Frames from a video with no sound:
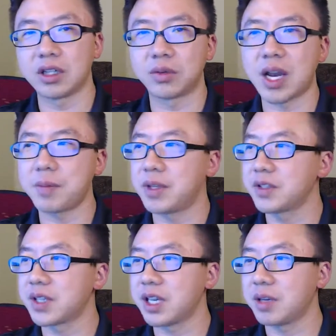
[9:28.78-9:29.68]
to wrap
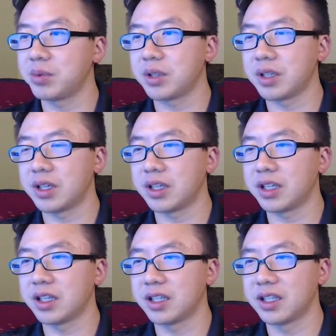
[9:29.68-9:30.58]
things up,
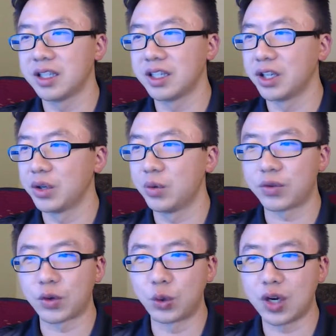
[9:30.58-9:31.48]

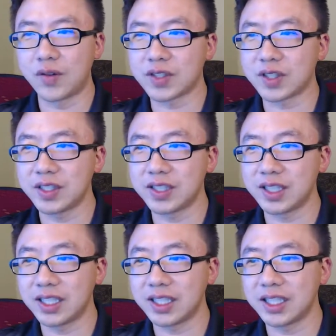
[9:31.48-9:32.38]
for whoever's
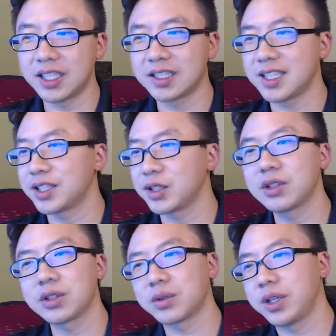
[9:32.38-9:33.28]
listening, get a technical
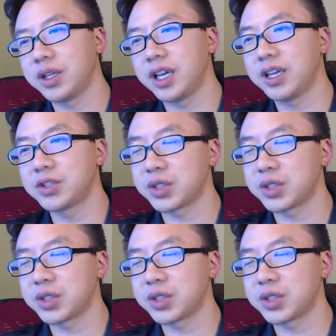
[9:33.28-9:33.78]
degree, hedge